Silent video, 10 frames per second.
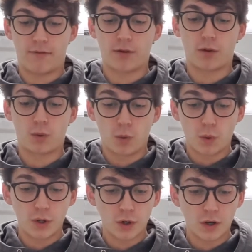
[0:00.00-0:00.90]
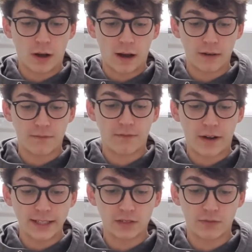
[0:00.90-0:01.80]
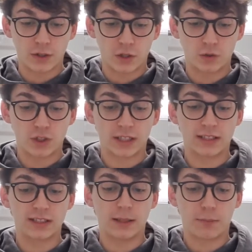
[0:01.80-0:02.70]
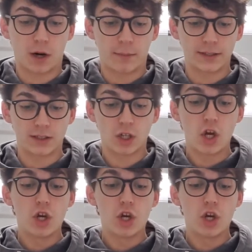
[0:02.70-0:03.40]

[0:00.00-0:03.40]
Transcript: for the Lord your God fights for you just as he promised.